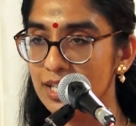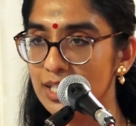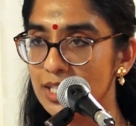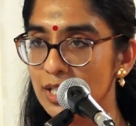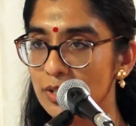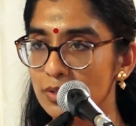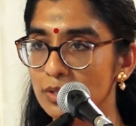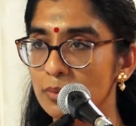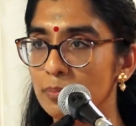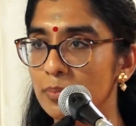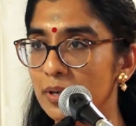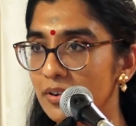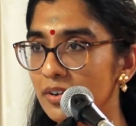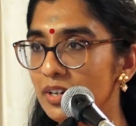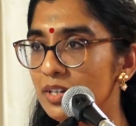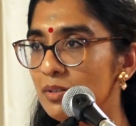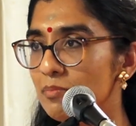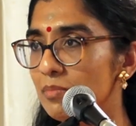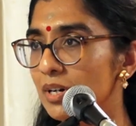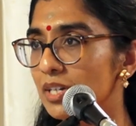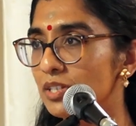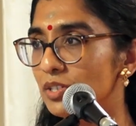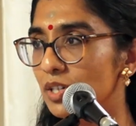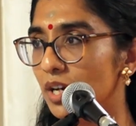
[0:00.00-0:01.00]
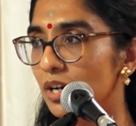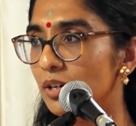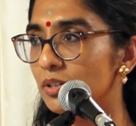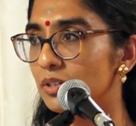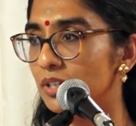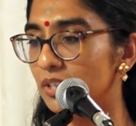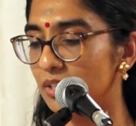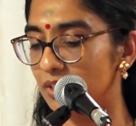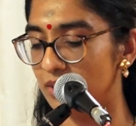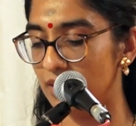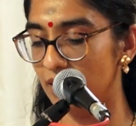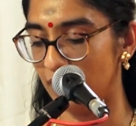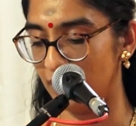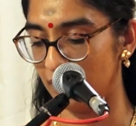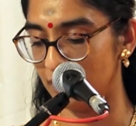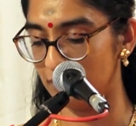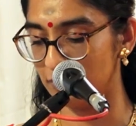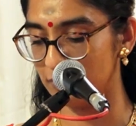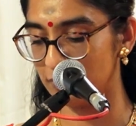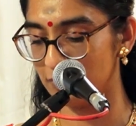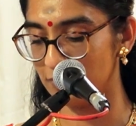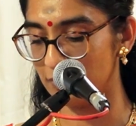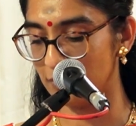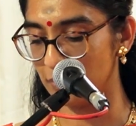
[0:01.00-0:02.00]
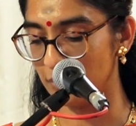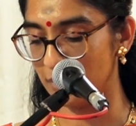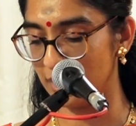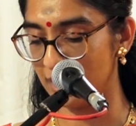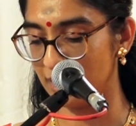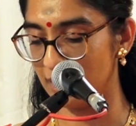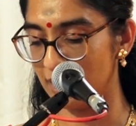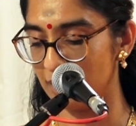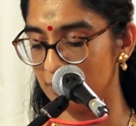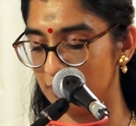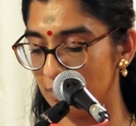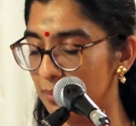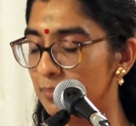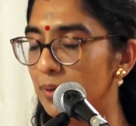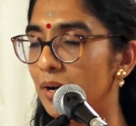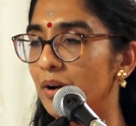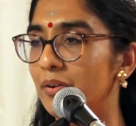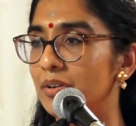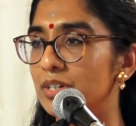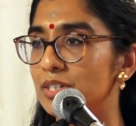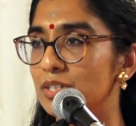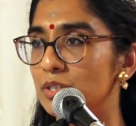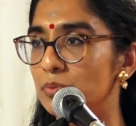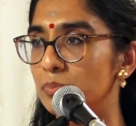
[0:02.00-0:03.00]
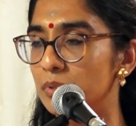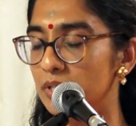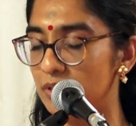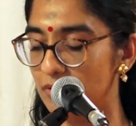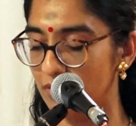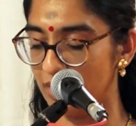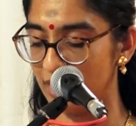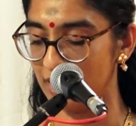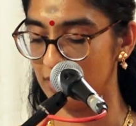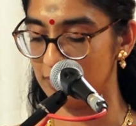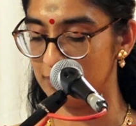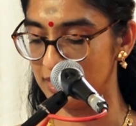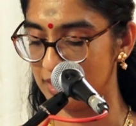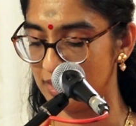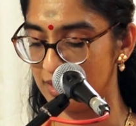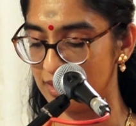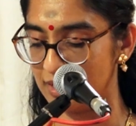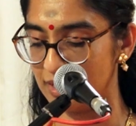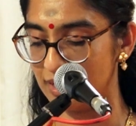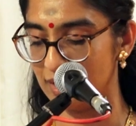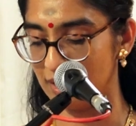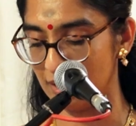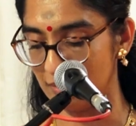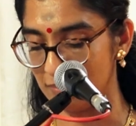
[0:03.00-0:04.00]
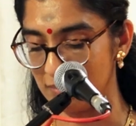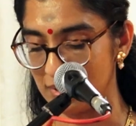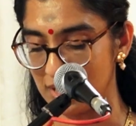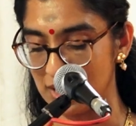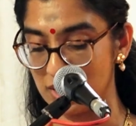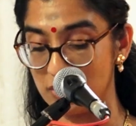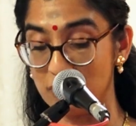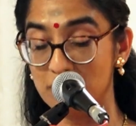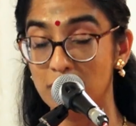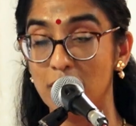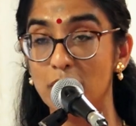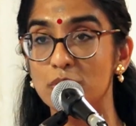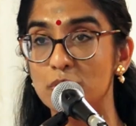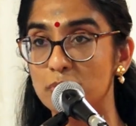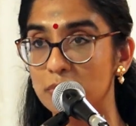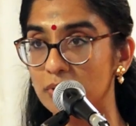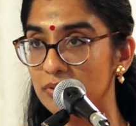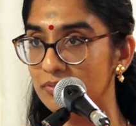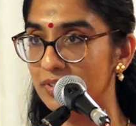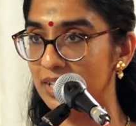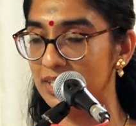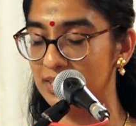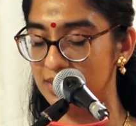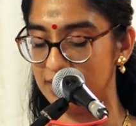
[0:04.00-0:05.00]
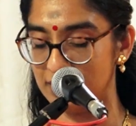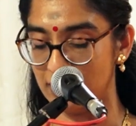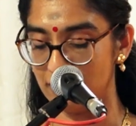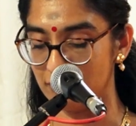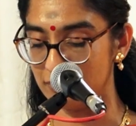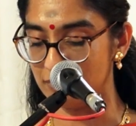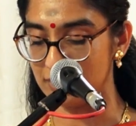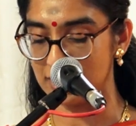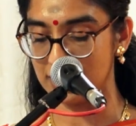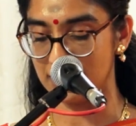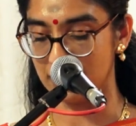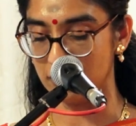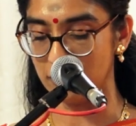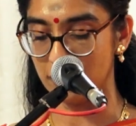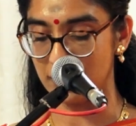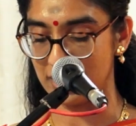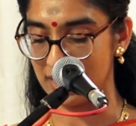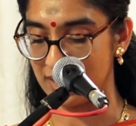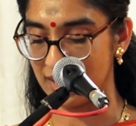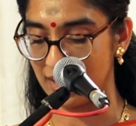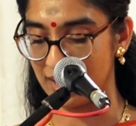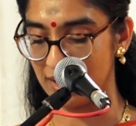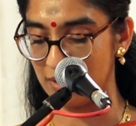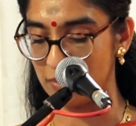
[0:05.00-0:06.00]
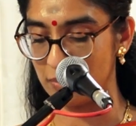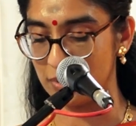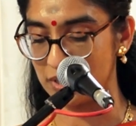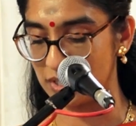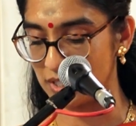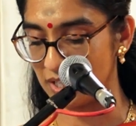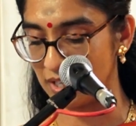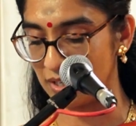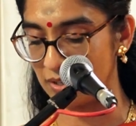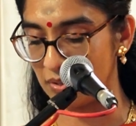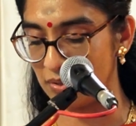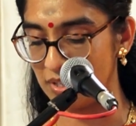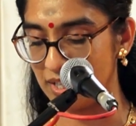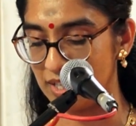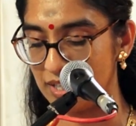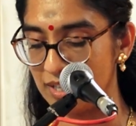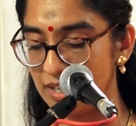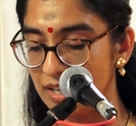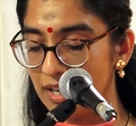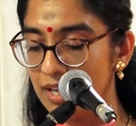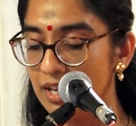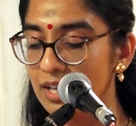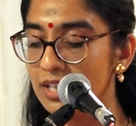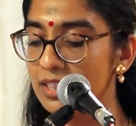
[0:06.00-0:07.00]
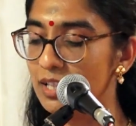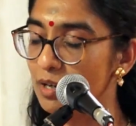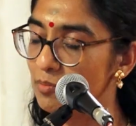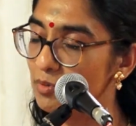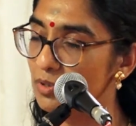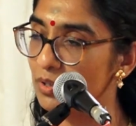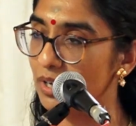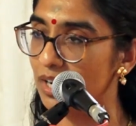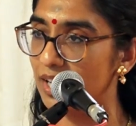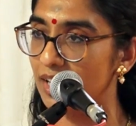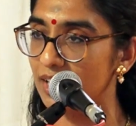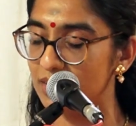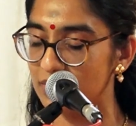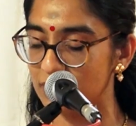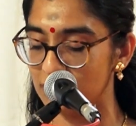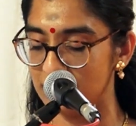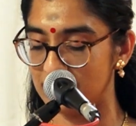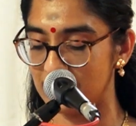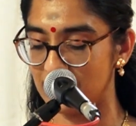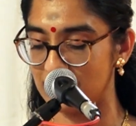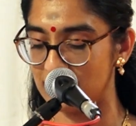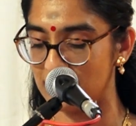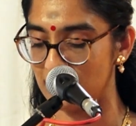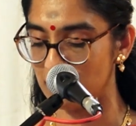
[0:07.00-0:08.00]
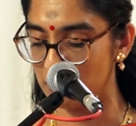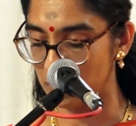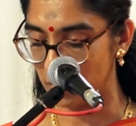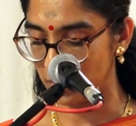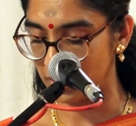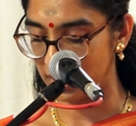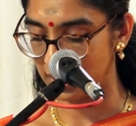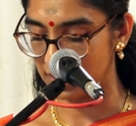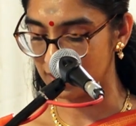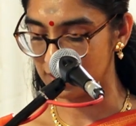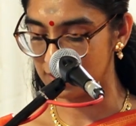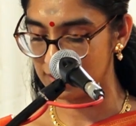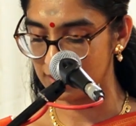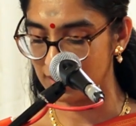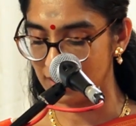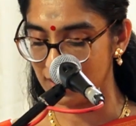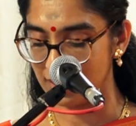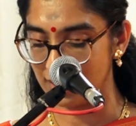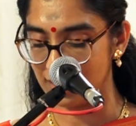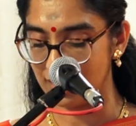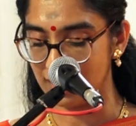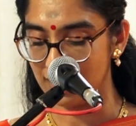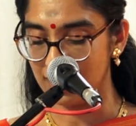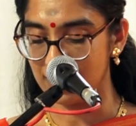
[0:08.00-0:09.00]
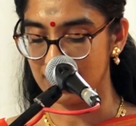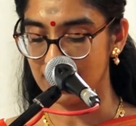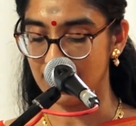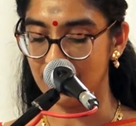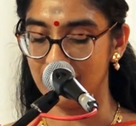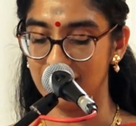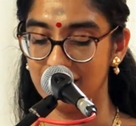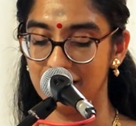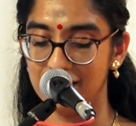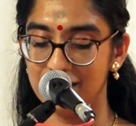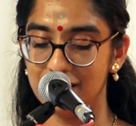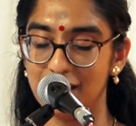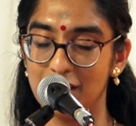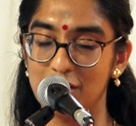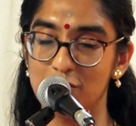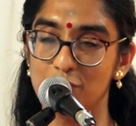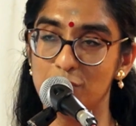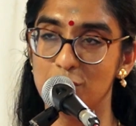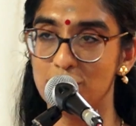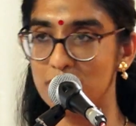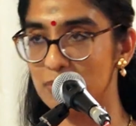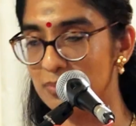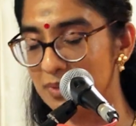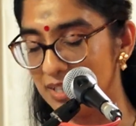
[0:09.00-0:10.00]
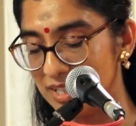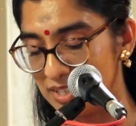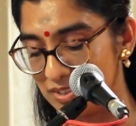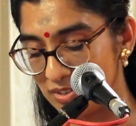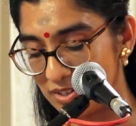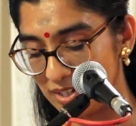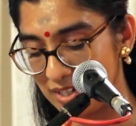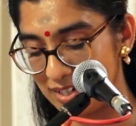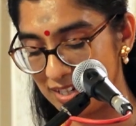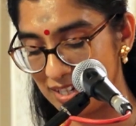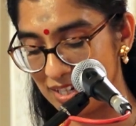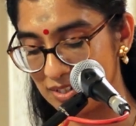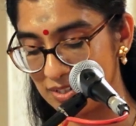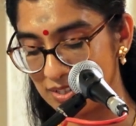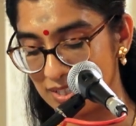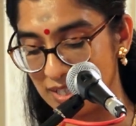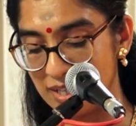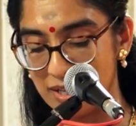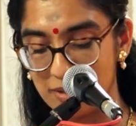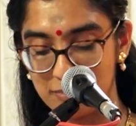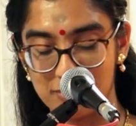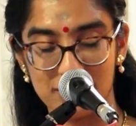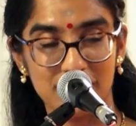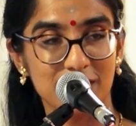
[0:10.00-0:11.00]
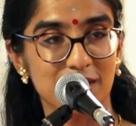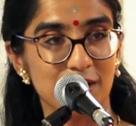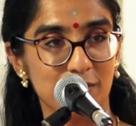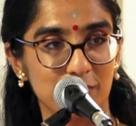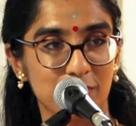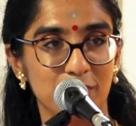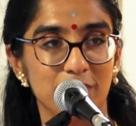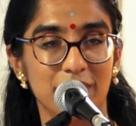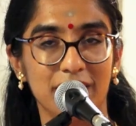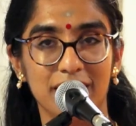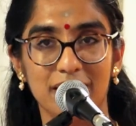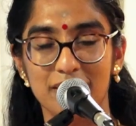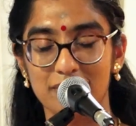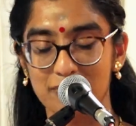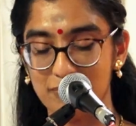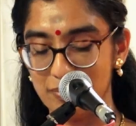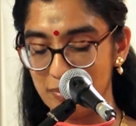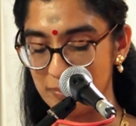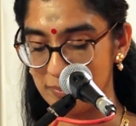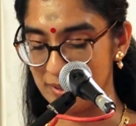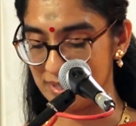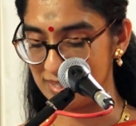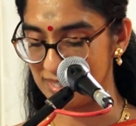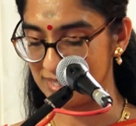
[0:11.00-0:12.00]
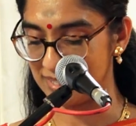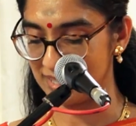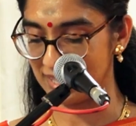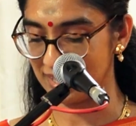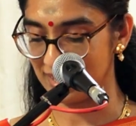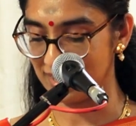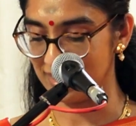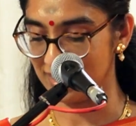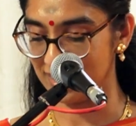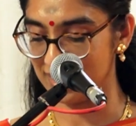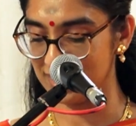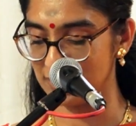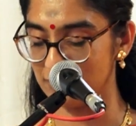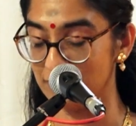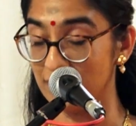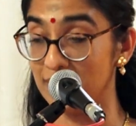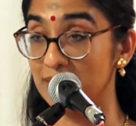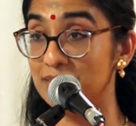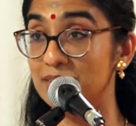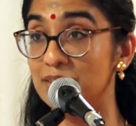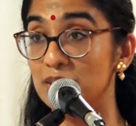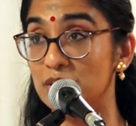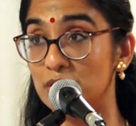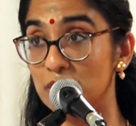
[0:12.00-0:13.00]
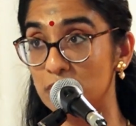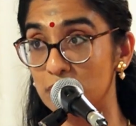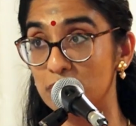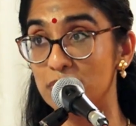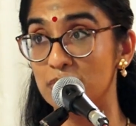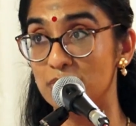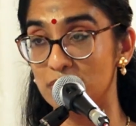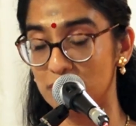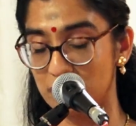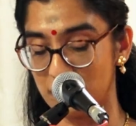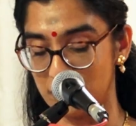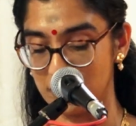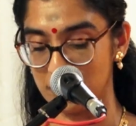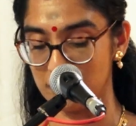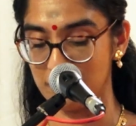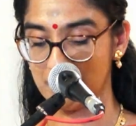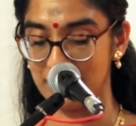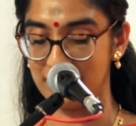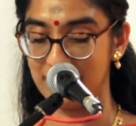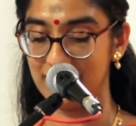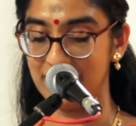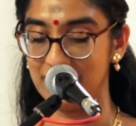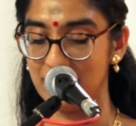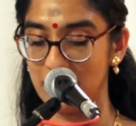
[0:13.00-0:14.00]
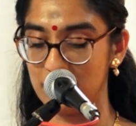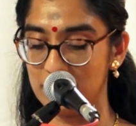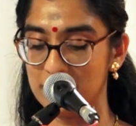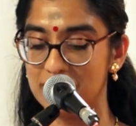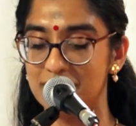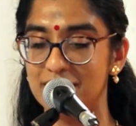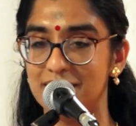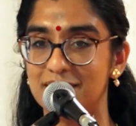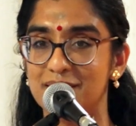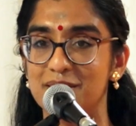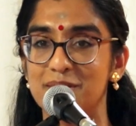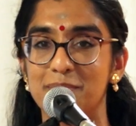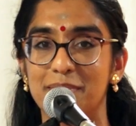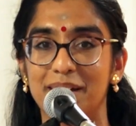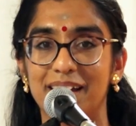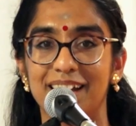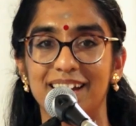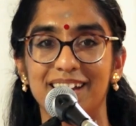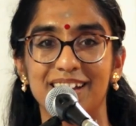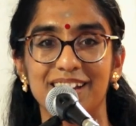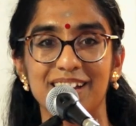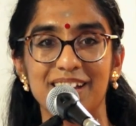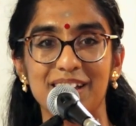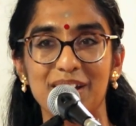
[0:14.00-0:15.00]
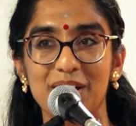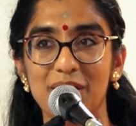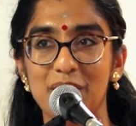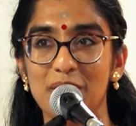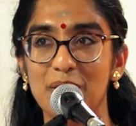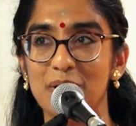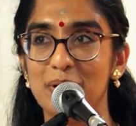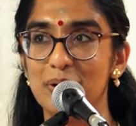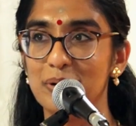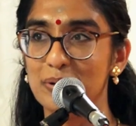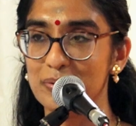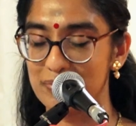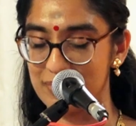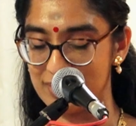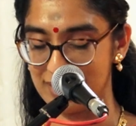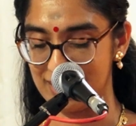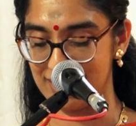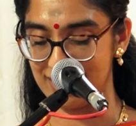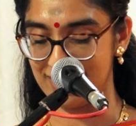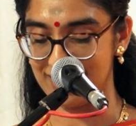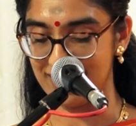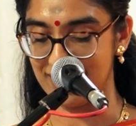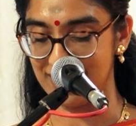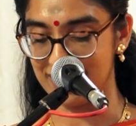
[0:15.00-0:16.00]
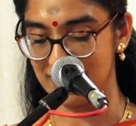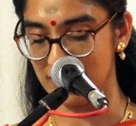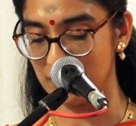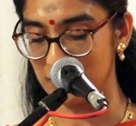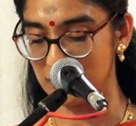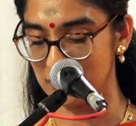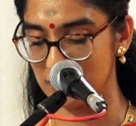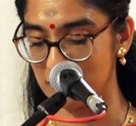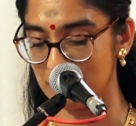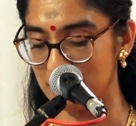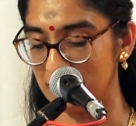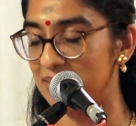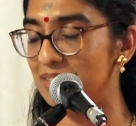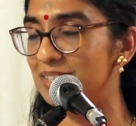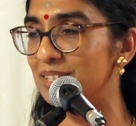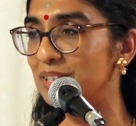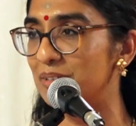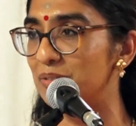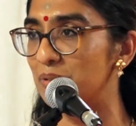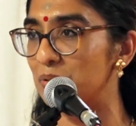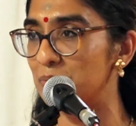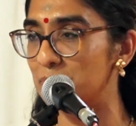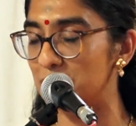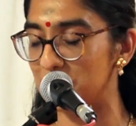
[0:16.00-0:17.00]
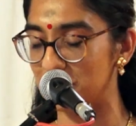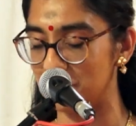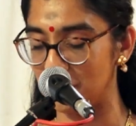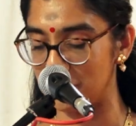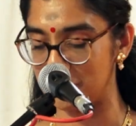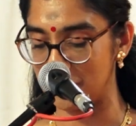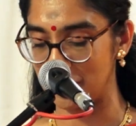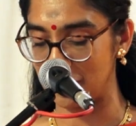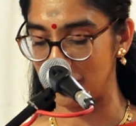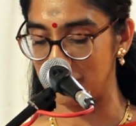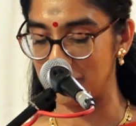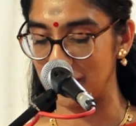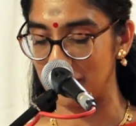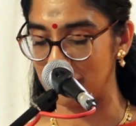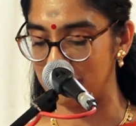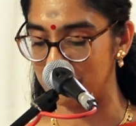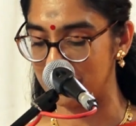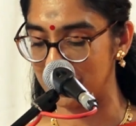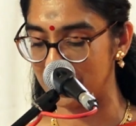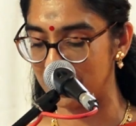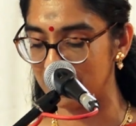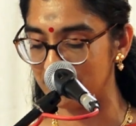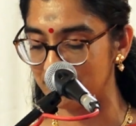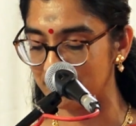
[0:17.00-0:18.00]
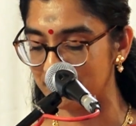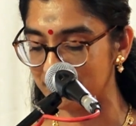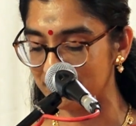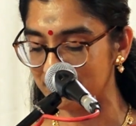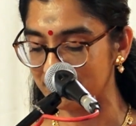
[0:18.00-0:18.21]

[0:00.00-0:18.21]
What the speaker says: There was a period in my childhood life where my parents would drive my sister and me to multiple events every single weekend, which included Tamil class on Saturday mornings, then a 40-minute journey to the Ganapati temple here for Pannise class, first the children's group, and then I would sit at the back of the adult Pannise group as well behind my appa.